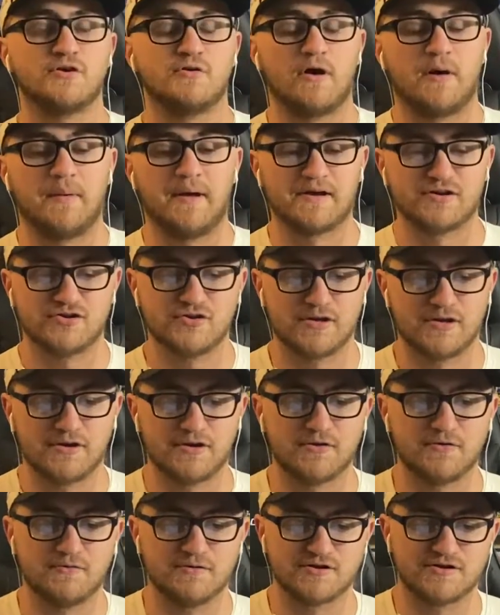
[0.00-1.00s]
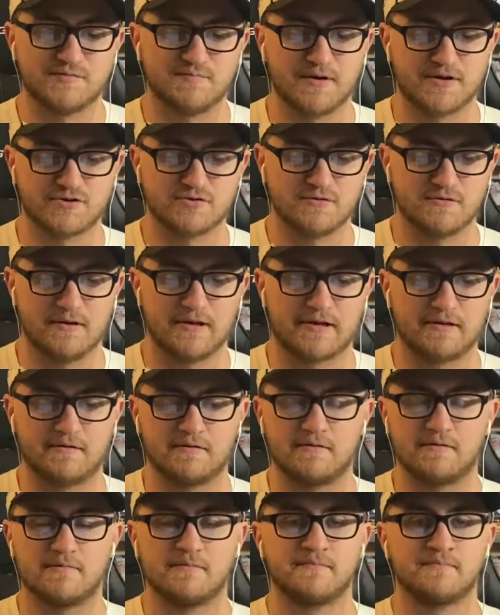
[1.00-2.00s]
I'm actually gonna do a special, a
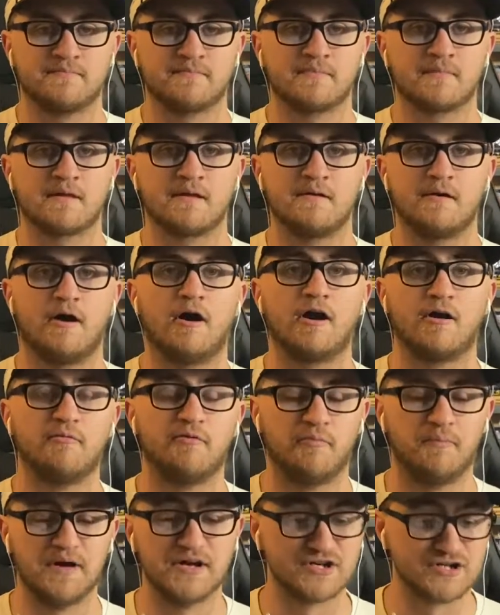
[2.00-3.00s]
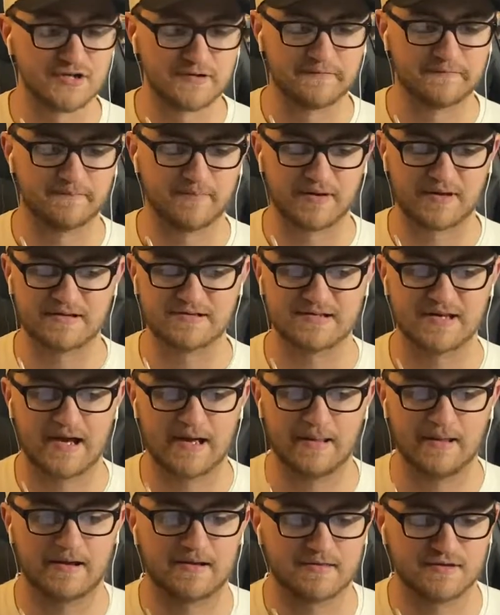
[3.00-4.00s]
honorable mention, because I
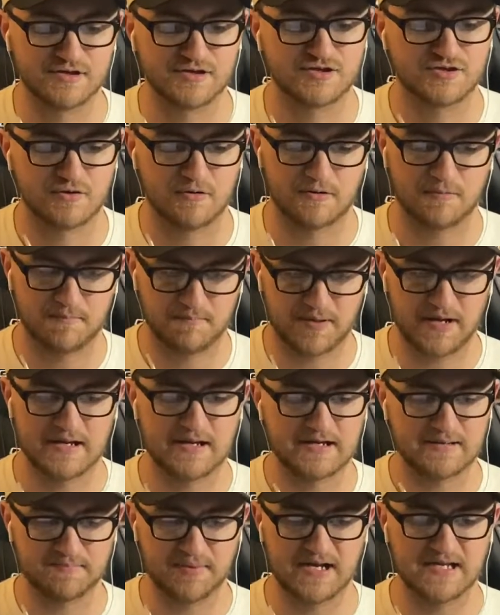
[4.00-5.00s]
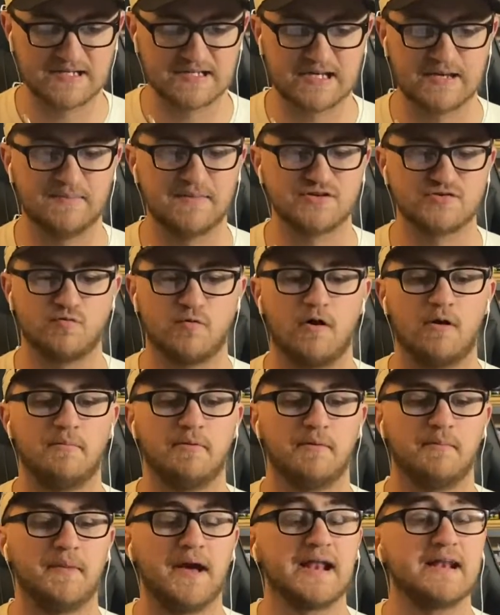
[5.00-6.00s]
like this truck paint scheme as well.
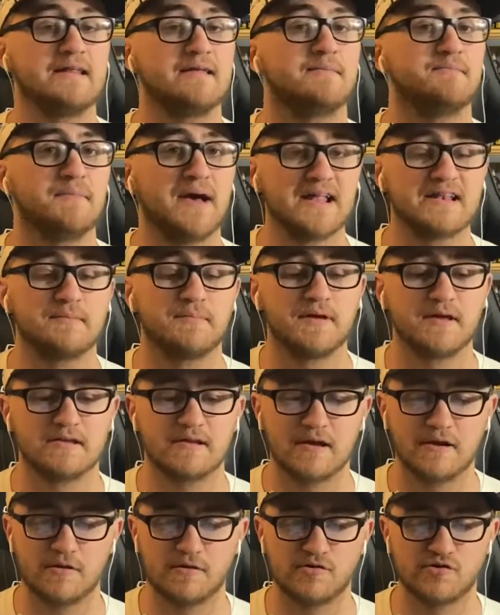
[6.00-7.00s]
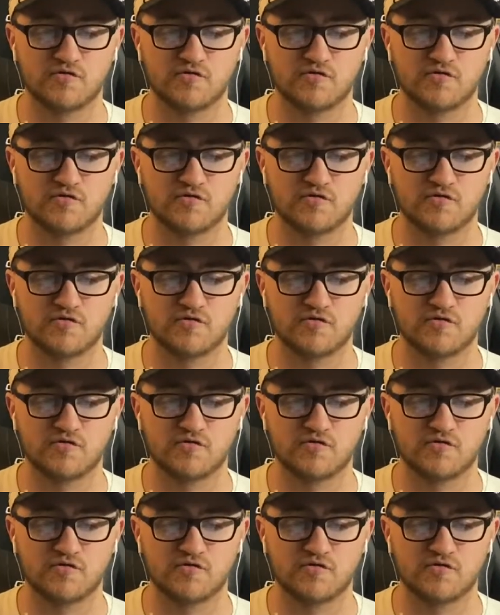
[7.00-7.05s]
But Matt DiBenedetto is